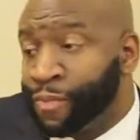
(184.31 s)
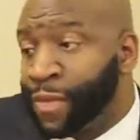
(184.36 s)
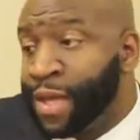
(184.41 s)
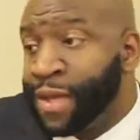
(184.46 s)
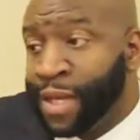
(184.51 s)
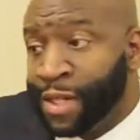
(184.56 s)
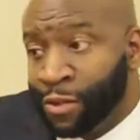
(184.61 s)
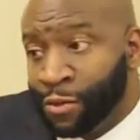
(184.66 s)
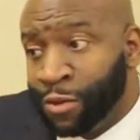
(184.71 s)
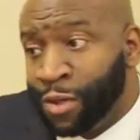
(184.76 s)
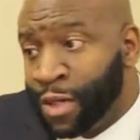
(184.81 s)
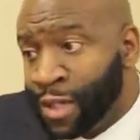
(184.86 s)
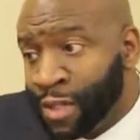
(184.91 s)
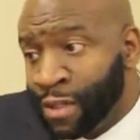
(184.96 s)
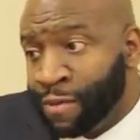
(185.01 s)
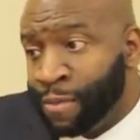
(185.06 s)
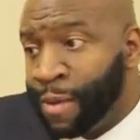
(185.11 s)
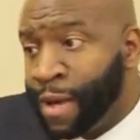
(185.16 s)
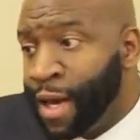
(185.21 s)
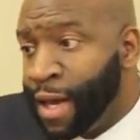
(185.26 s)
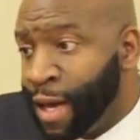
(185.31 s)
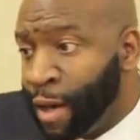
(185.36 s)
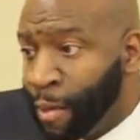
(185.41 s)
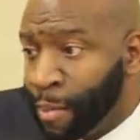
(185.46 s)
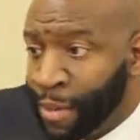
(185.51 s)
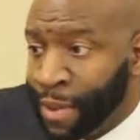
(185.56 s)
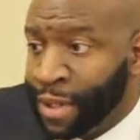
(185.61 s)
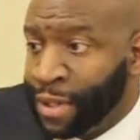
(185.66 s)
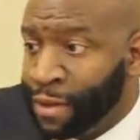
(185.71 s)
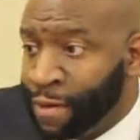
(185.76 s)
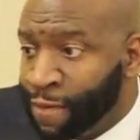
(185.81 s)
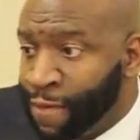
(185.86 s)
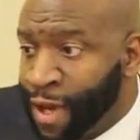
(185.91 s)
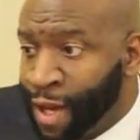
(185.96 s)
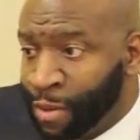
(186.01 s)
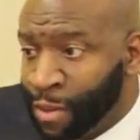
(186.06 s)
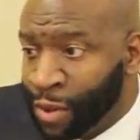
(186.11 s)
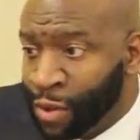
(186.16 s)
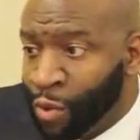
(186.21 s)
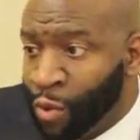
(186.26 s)
and they do end up in the
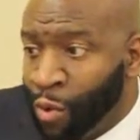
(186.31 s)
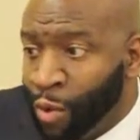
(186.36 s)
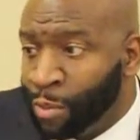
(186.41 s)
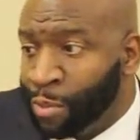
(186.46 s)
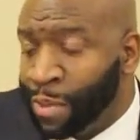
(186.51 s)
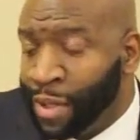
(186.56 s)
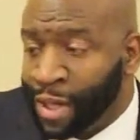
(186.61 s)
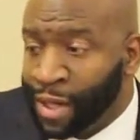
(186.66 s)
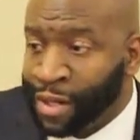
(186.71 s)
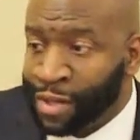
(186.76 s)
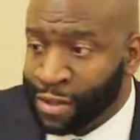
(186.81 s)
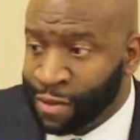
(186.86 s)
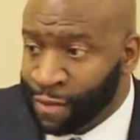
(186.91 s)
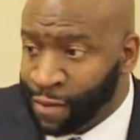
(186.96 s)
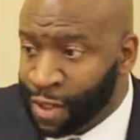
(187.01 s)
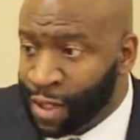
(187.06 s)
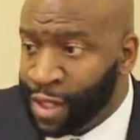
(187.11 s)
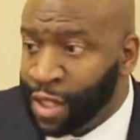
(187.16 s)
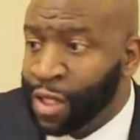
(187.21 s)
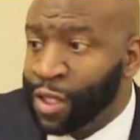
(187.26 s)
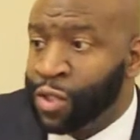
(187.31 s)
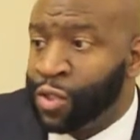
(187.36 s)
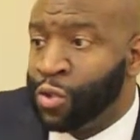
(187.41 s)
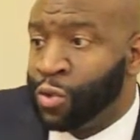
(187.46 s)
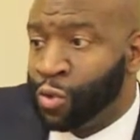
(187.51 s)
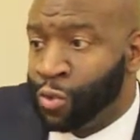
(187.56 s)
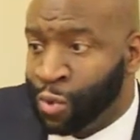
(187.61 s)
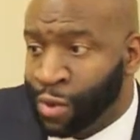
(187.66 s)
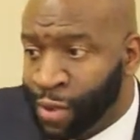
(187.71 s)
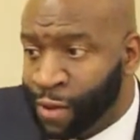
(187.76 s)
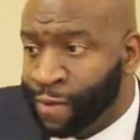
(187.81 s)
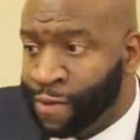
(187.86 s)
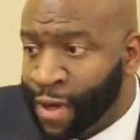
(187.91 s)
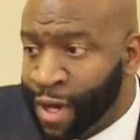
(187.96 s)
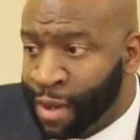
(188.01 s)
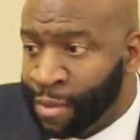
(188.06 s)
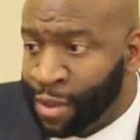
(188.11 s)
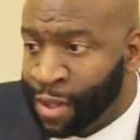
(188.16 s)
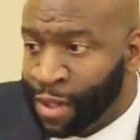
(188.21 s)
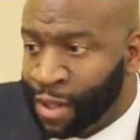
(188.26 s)
family court because of issues with their
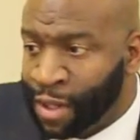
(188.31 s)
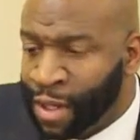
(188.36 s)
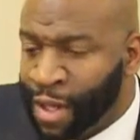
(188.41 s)
family.